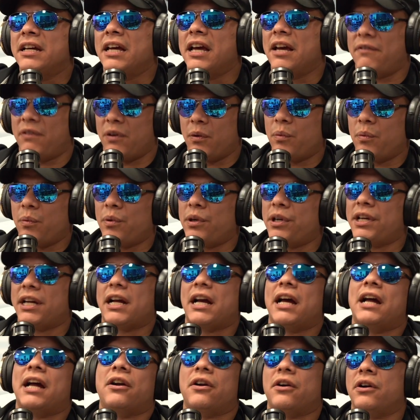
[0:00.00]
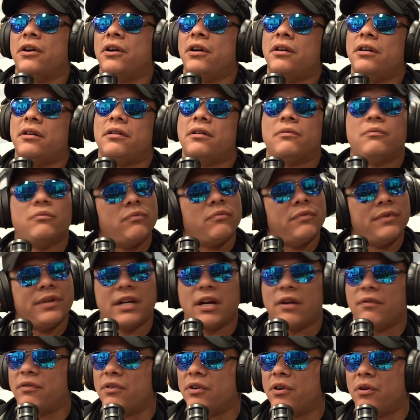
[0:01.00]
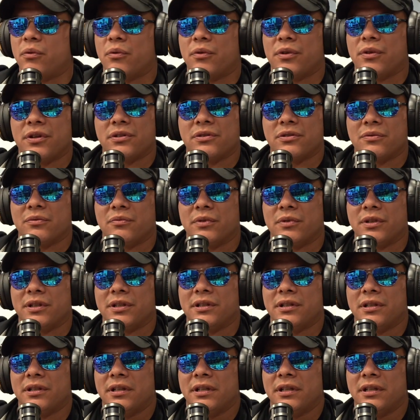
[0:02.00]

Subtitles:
If he wouldn't have got hurt, we never know where this would went.